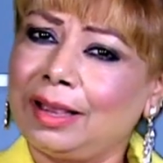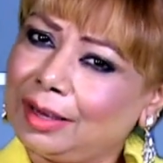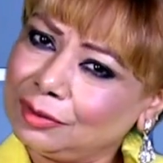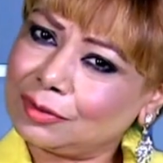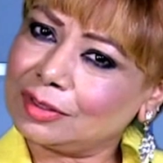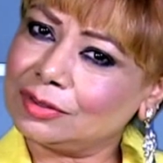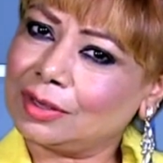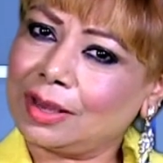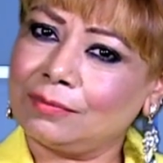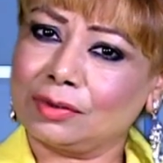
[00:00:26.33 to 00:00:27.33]
I trust
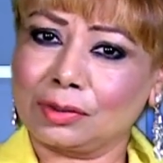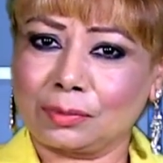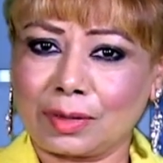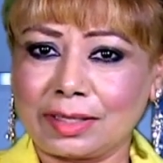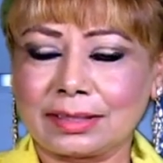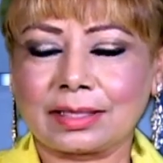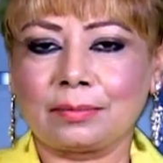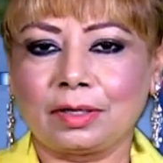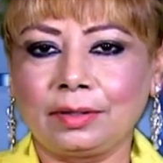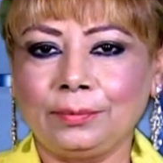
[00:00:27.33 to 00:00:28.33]
you're having a great
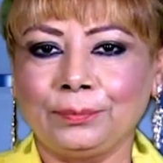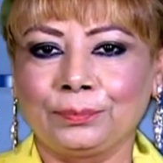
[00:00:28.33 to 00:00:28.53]
summer.